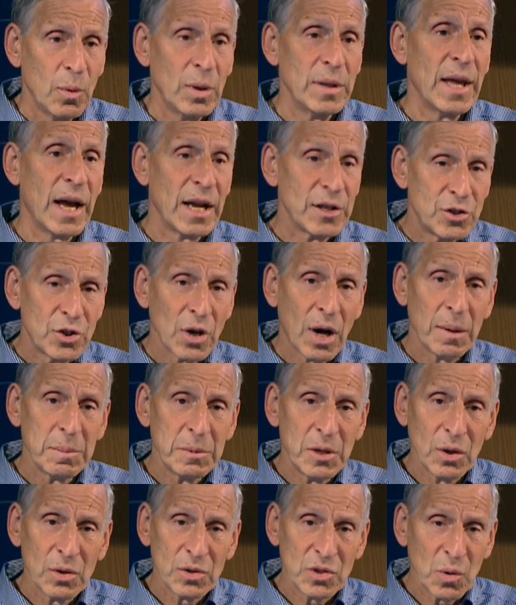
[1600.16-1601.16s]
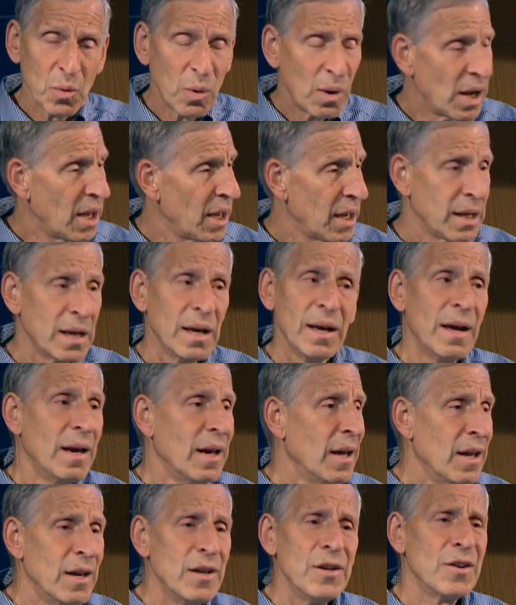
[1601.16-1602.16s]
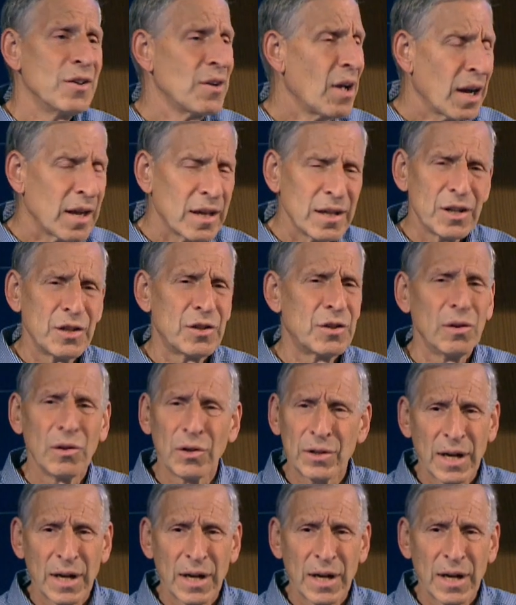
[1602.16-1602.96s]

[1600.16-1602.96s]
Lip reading: When that job goes away, you're not going to